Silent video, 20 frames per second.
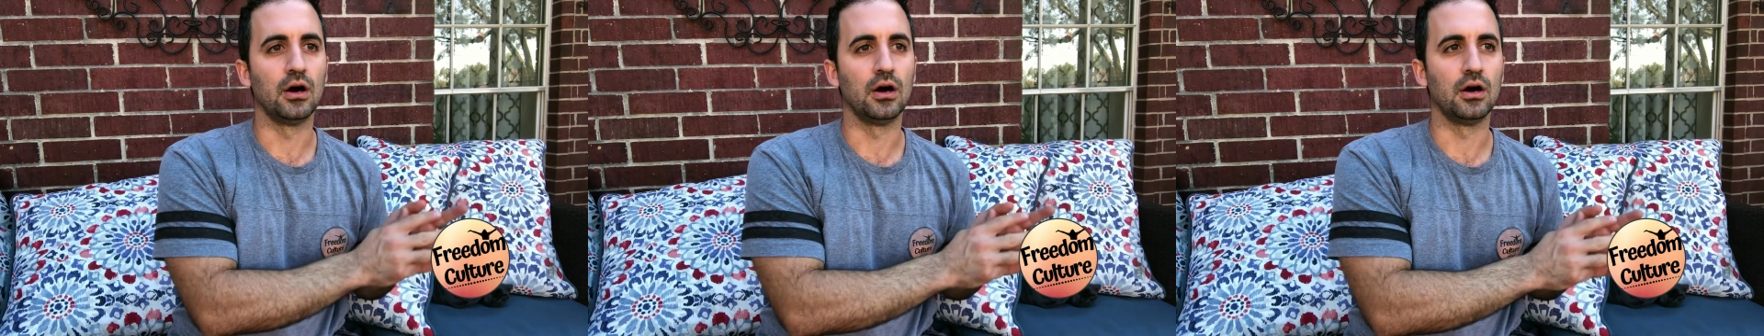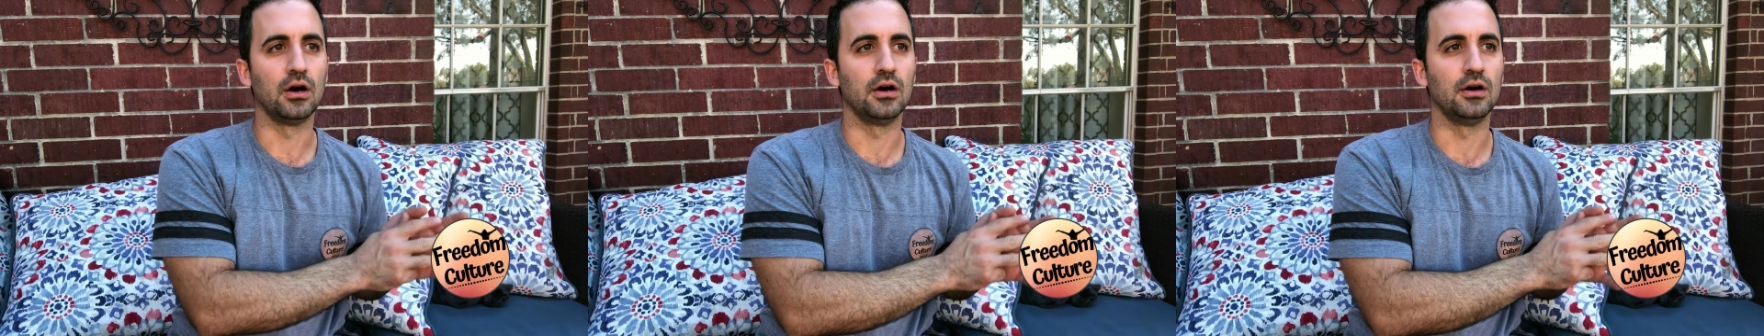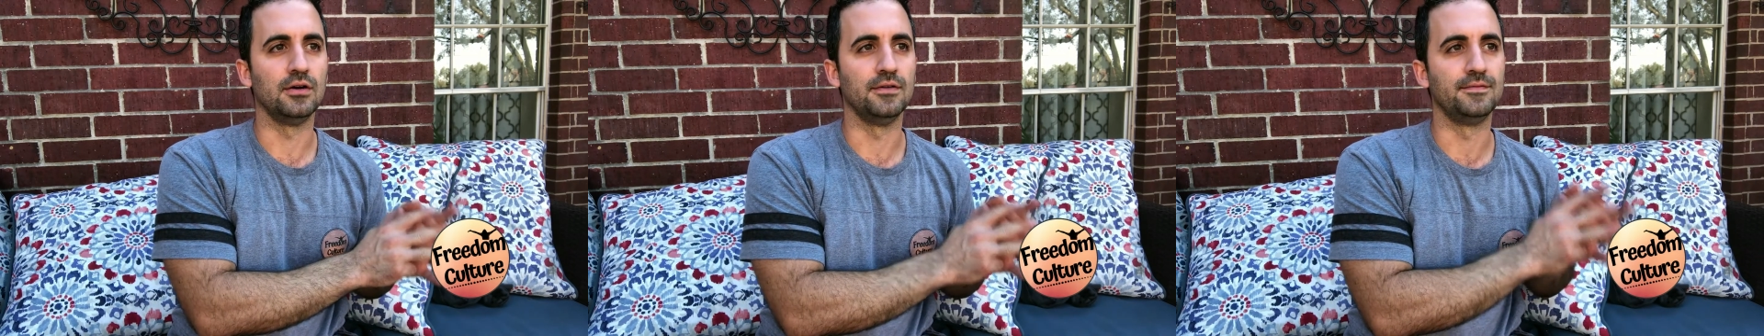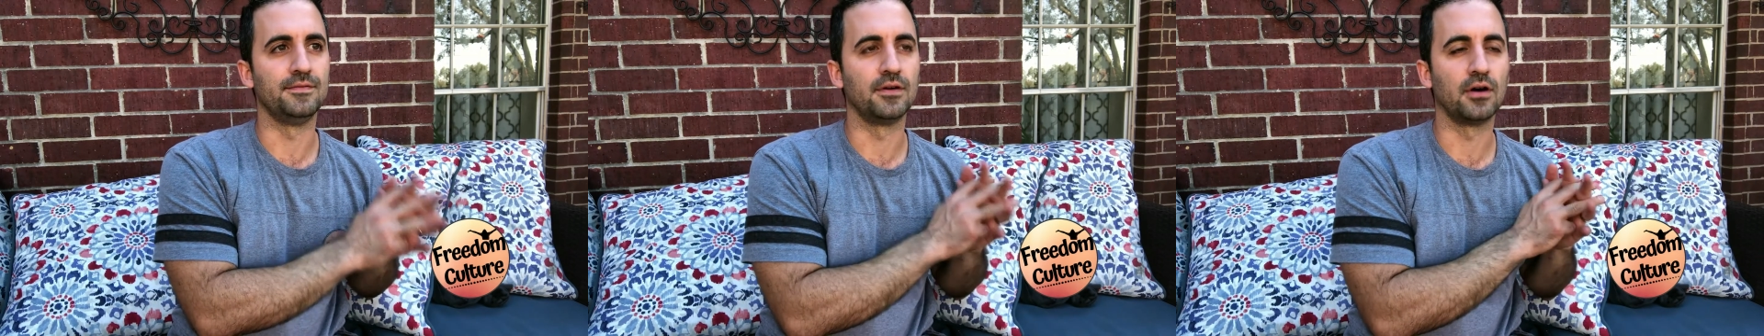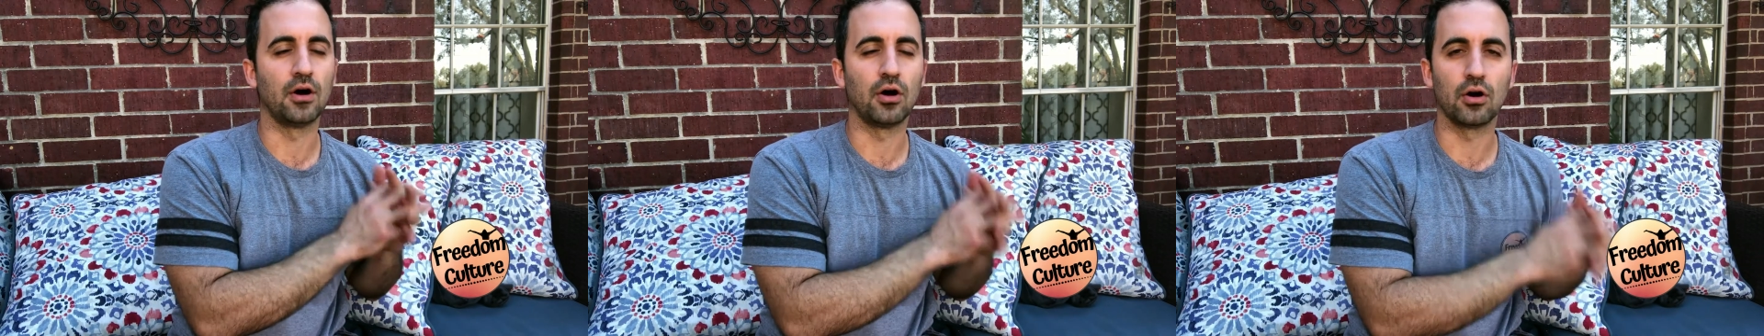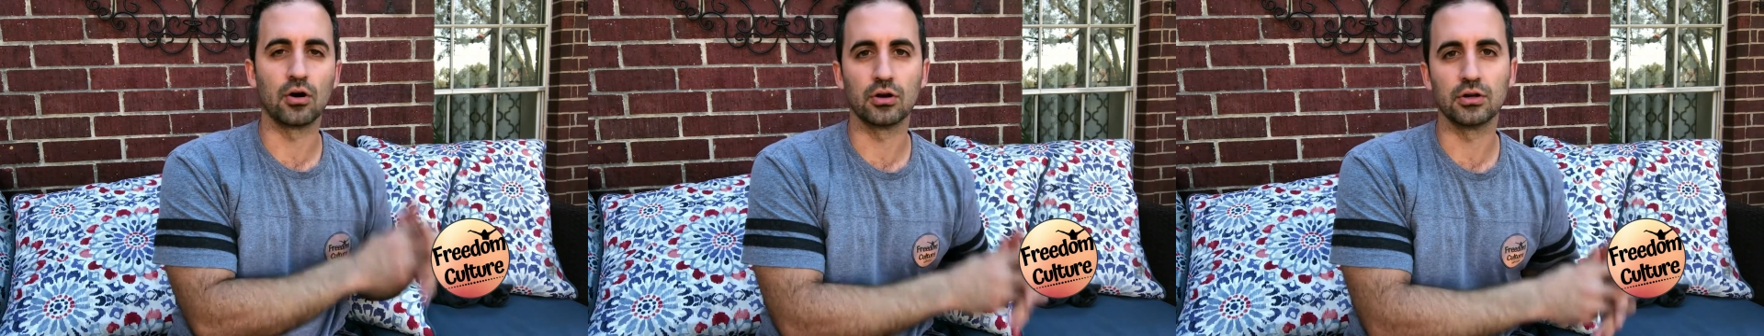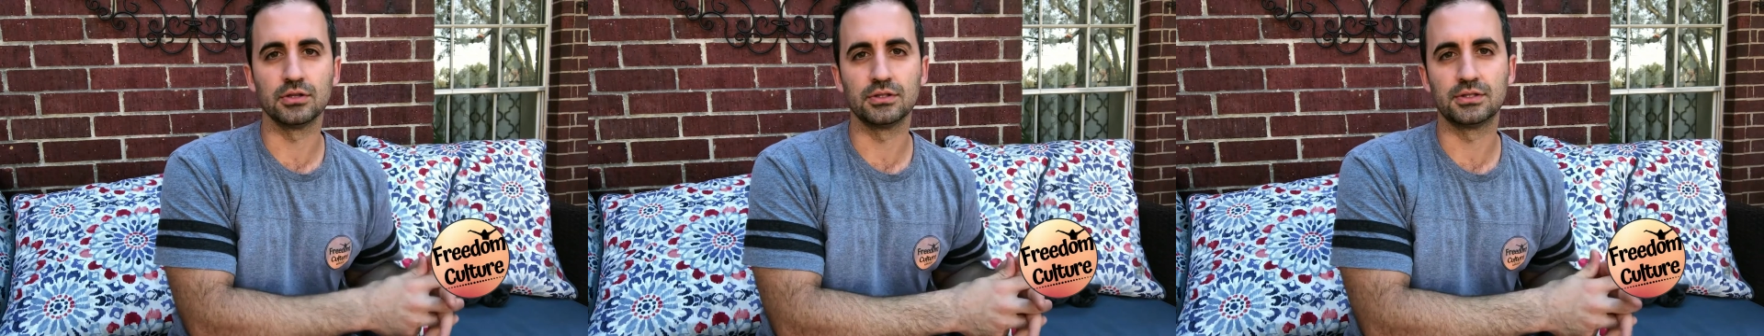of
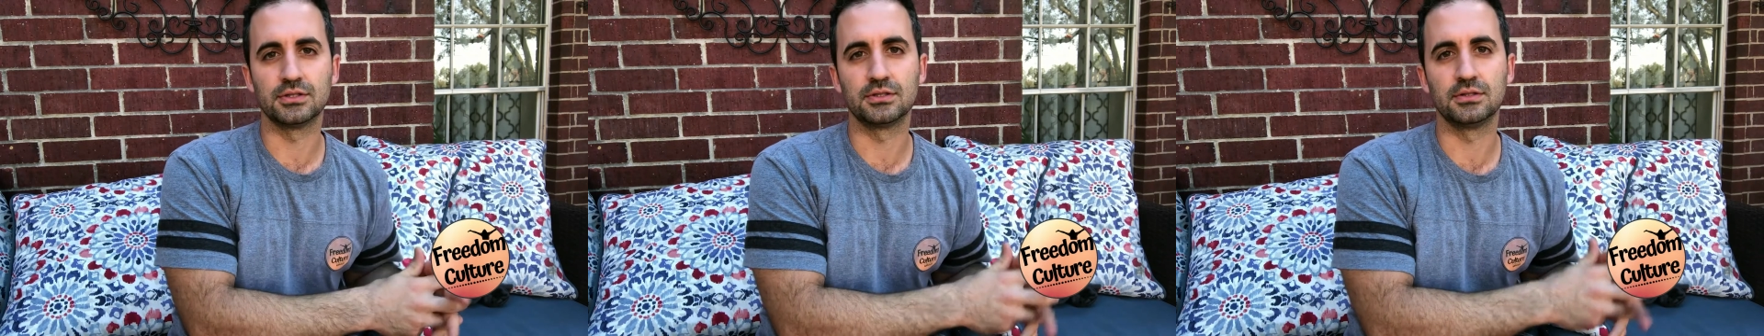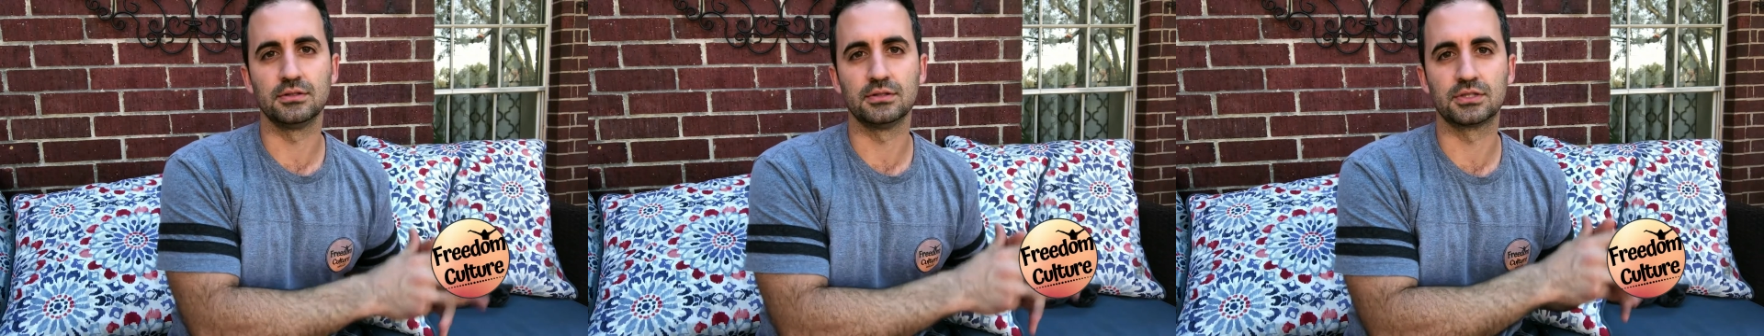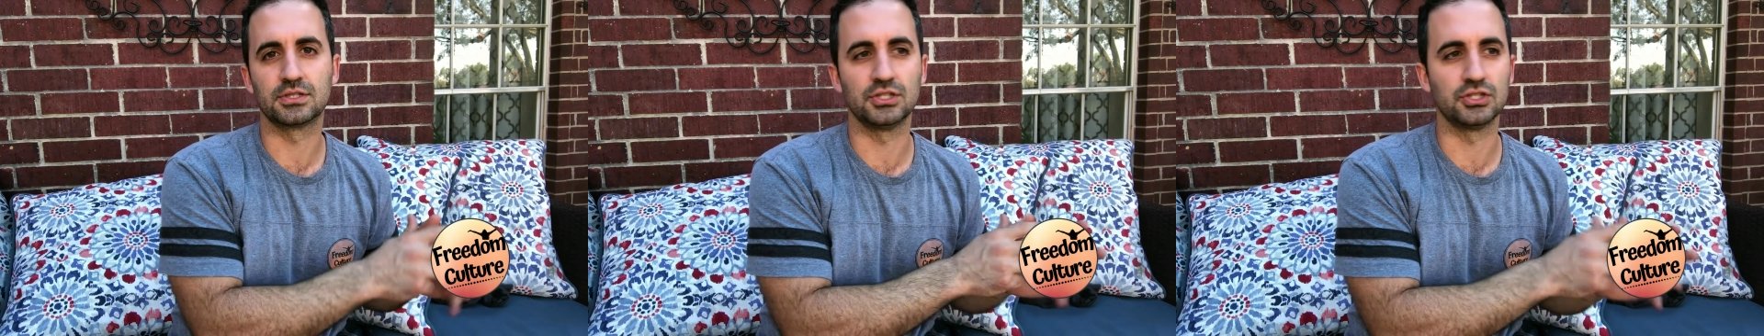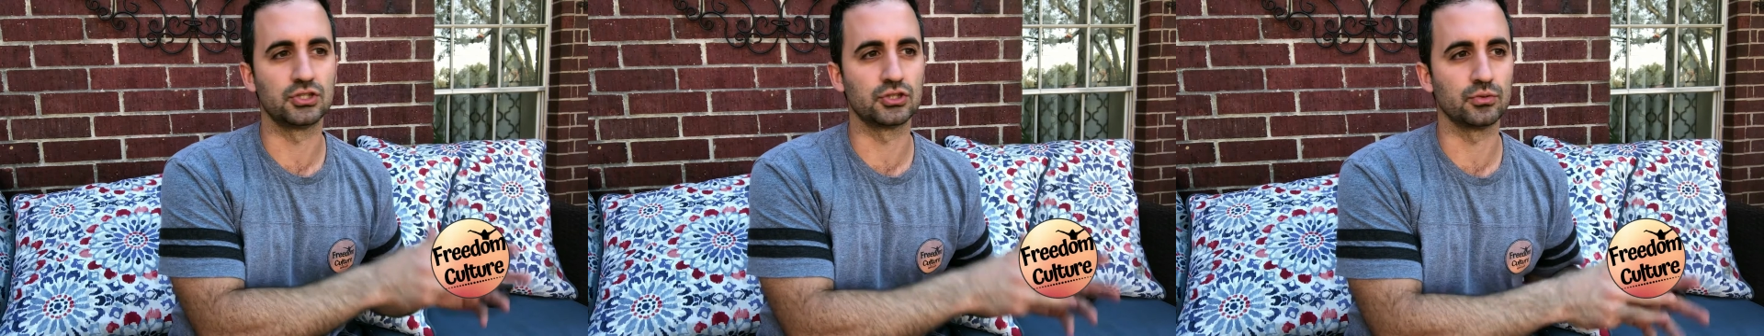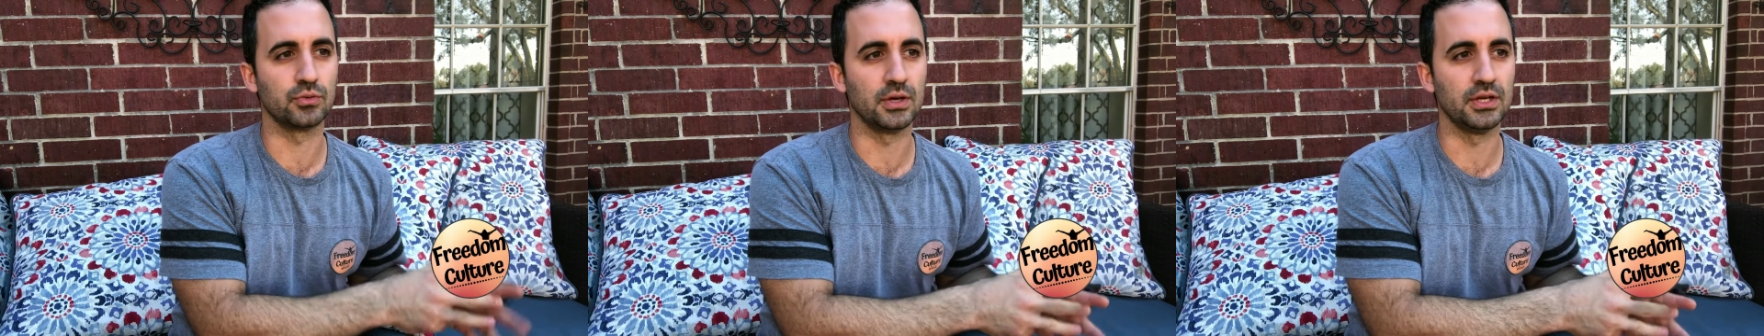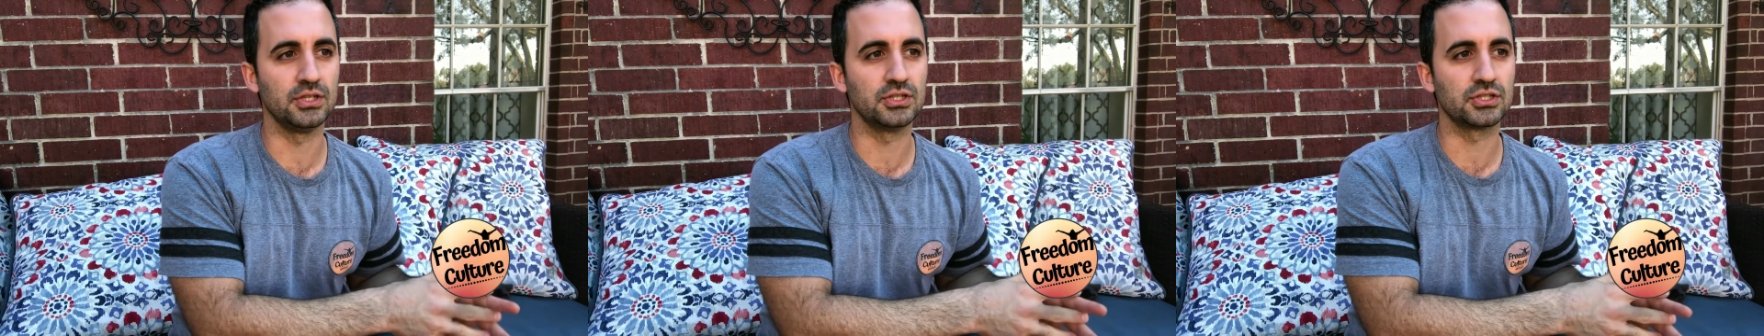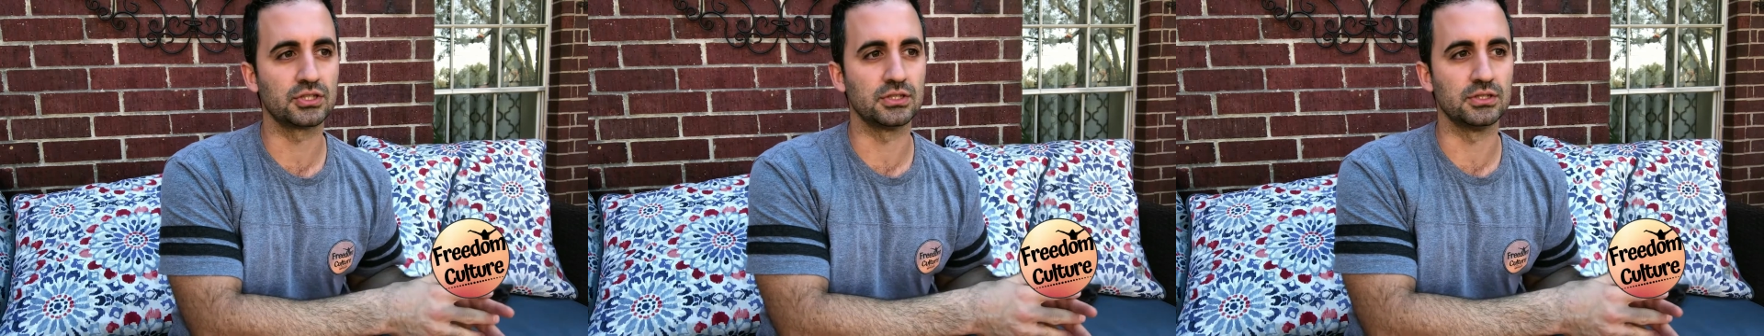hard
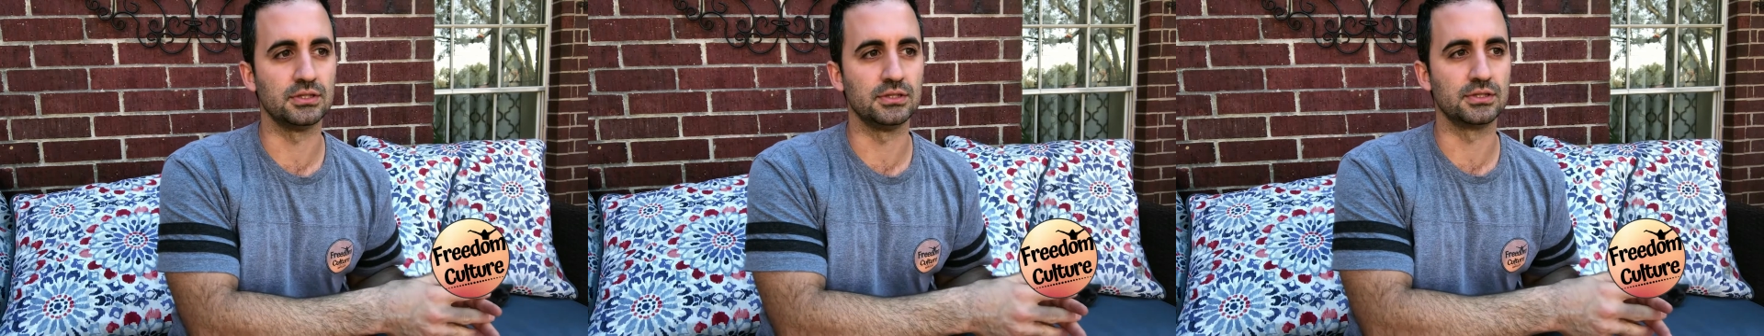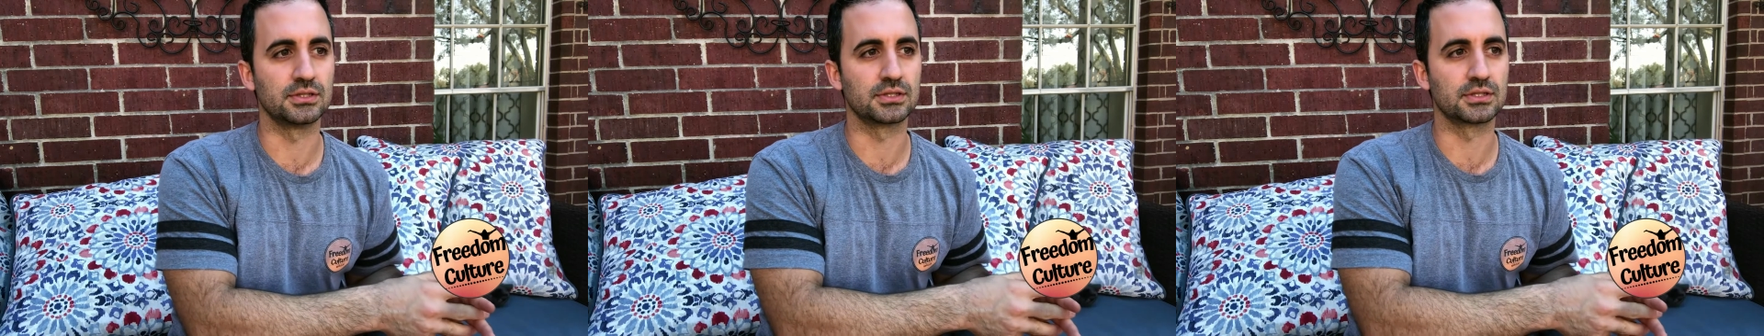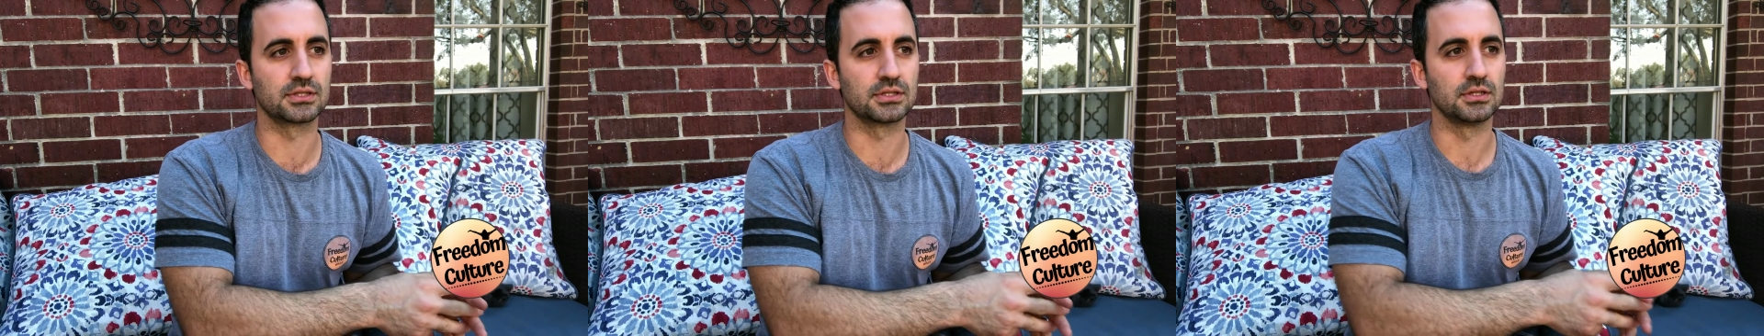situations